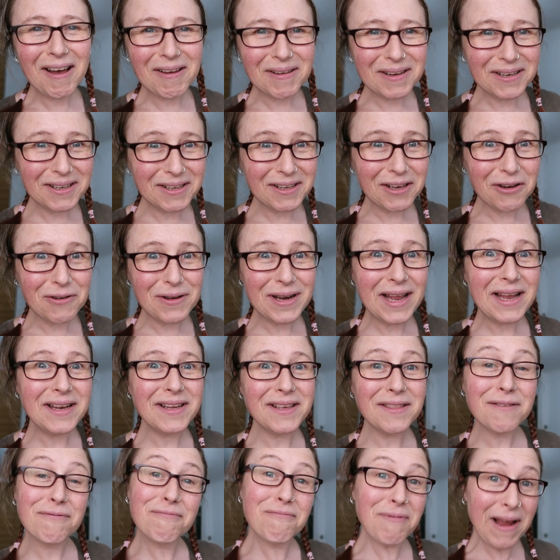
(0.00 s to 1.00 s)
I'm going to go and
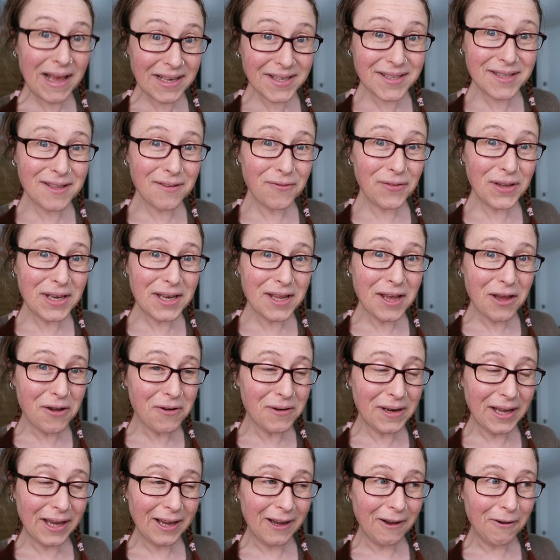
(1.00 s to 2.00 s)
edit the rest of the video
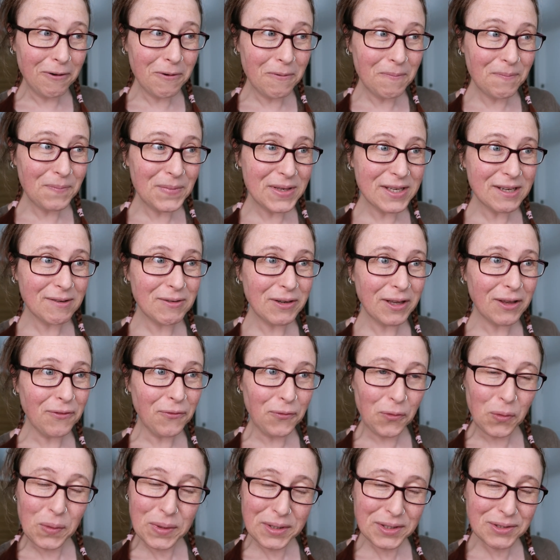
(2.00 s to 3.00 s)
now, which I'm looking
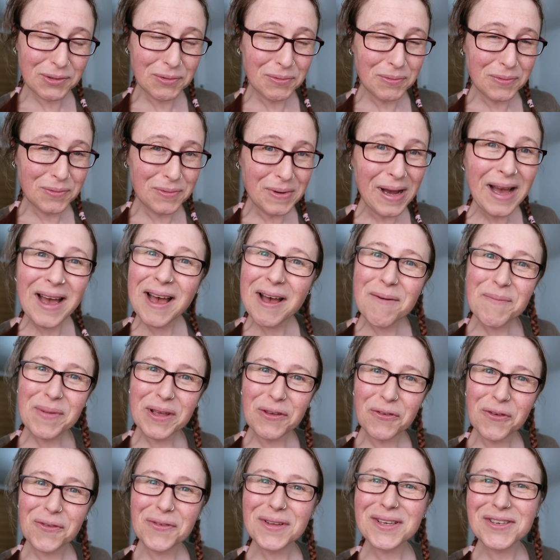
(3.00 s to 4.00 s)
forward to. But
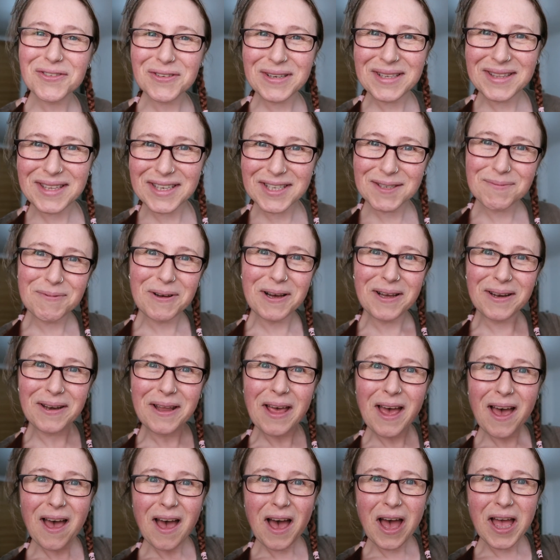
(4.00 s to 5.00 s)
if you've enjoyed this
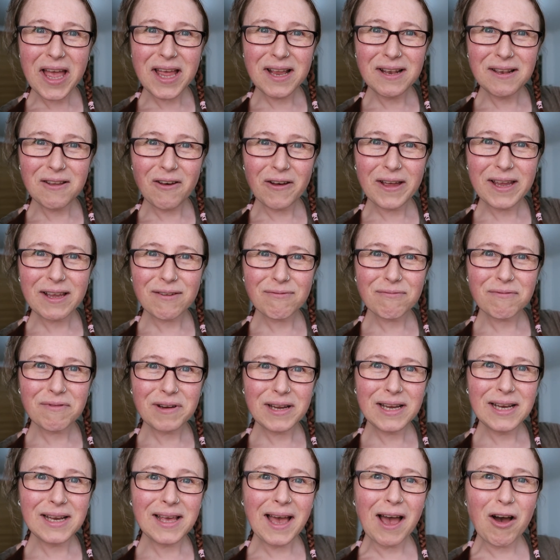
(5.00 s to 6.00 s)
one, a like
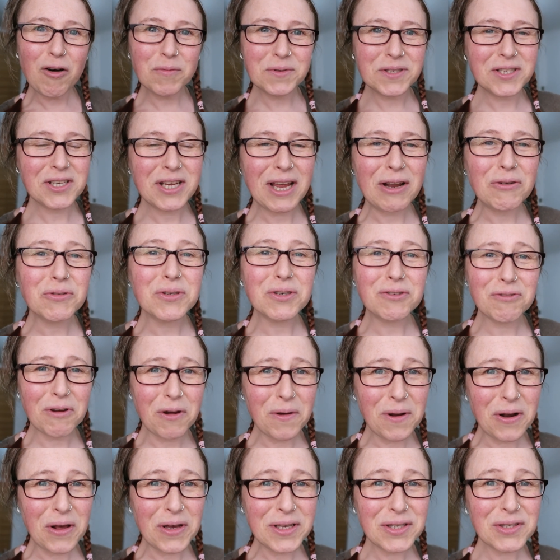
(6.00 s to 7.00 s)
really helps the channel to grow
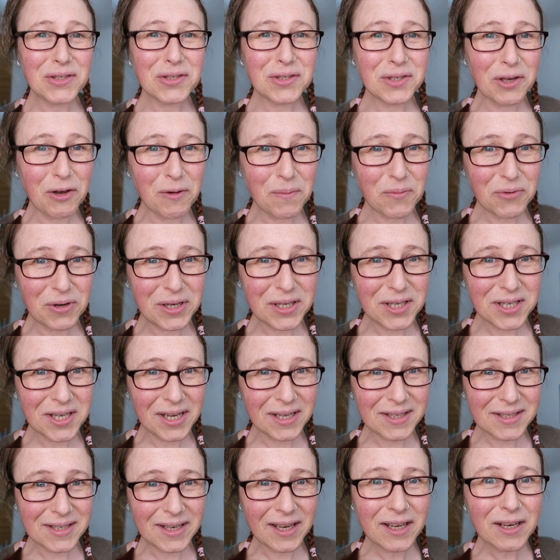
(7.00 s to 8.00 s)
and I so
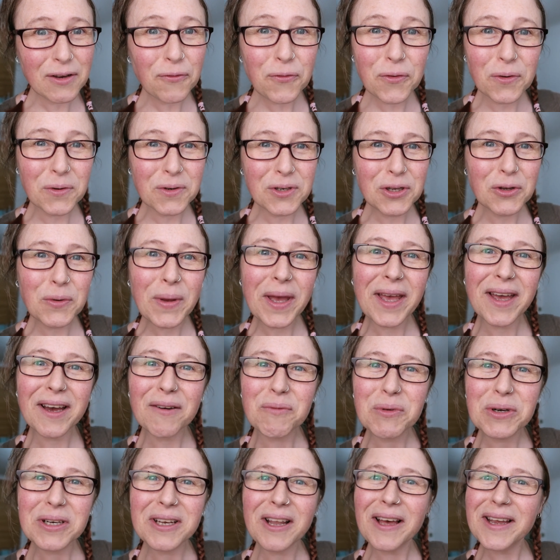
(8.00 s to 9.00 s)
appreciate it. And if you're new here
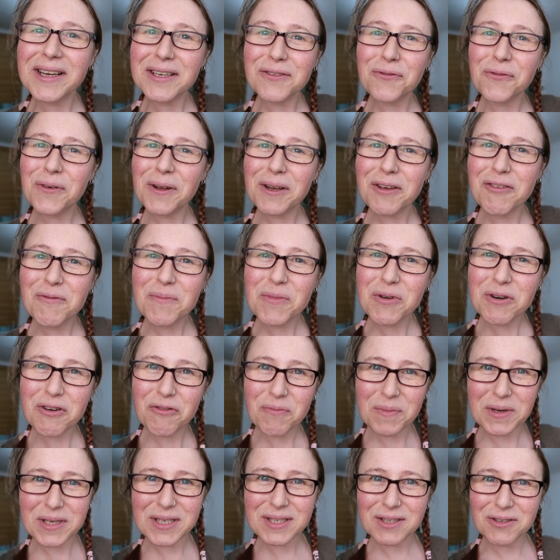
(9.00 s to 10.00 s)
and would like to follow more
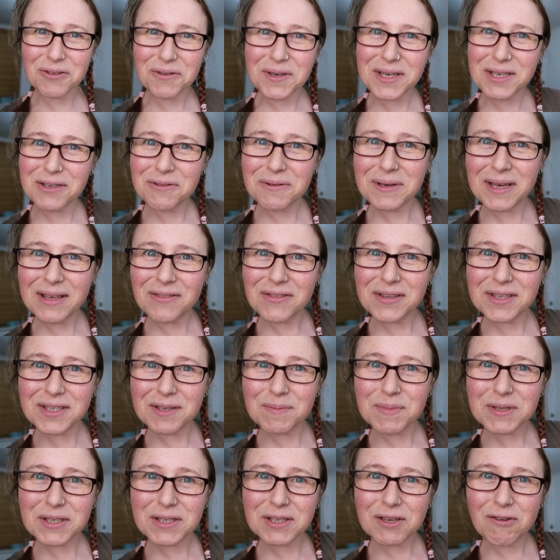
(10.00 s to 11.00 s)
of my story, do hit the
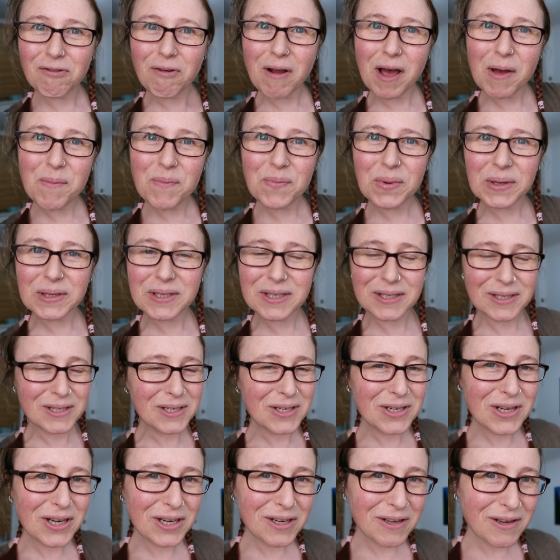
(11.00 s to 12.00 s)
subscribe
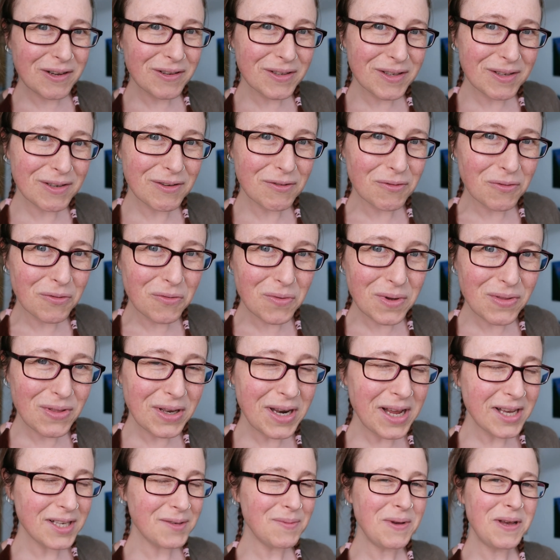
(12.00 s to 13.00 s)
button and I'll see you all in the
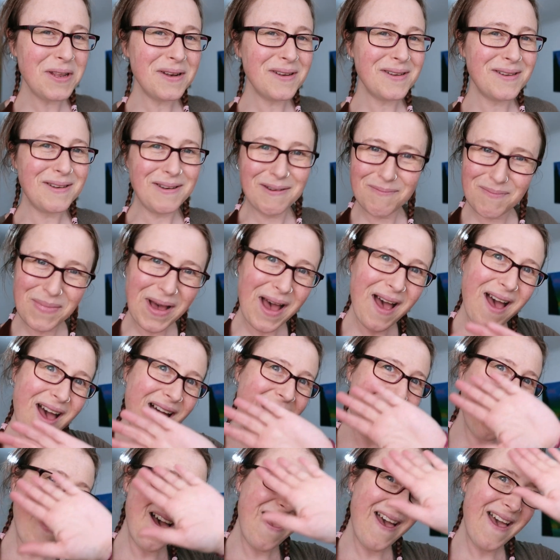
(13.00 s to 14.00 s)
next one.
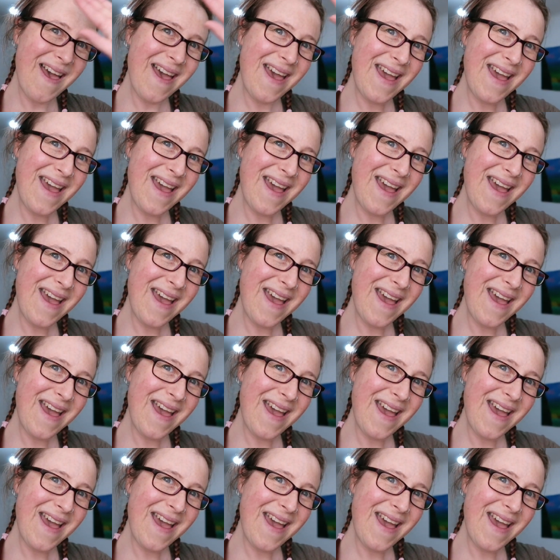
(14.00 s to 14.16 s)
Bye!